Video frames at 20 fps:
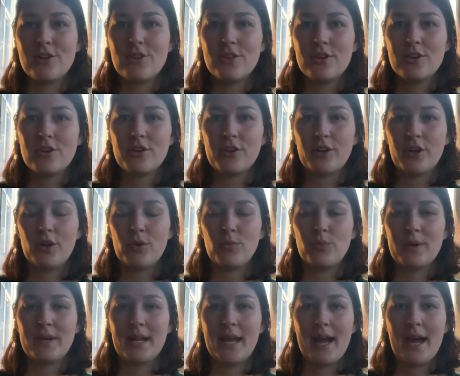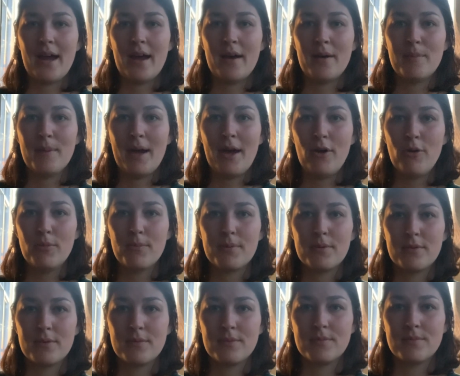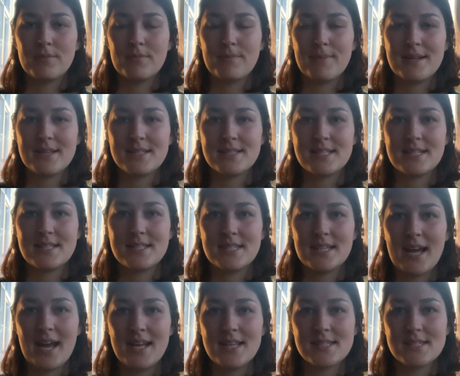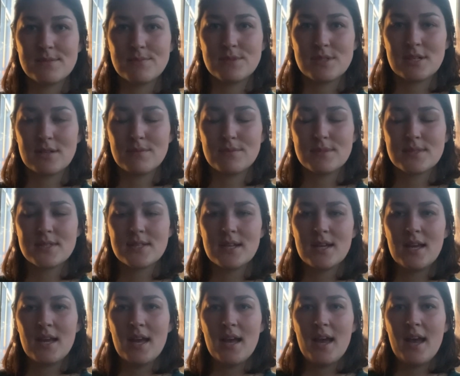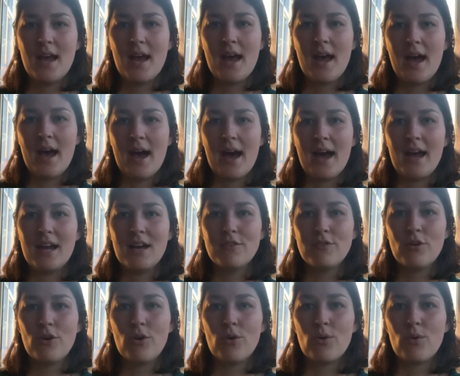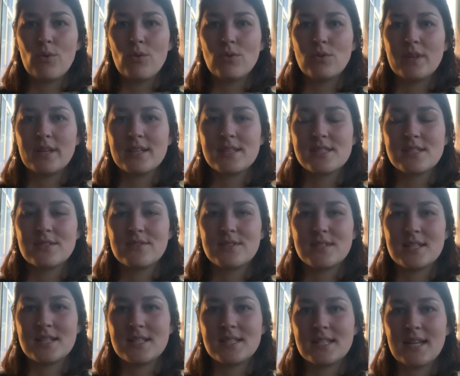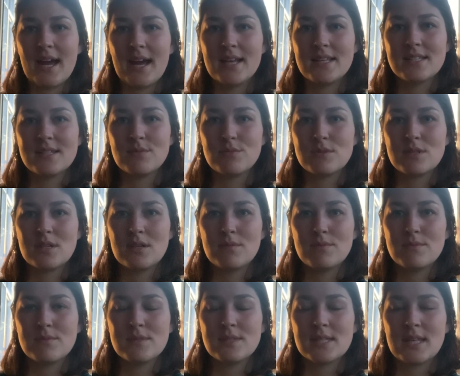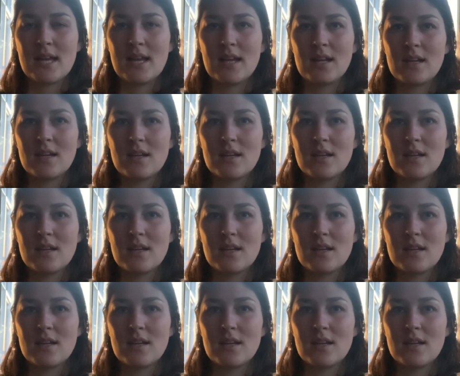Neuro rehab help my CCI symptoms. I have a whole list of CCI symptoms, like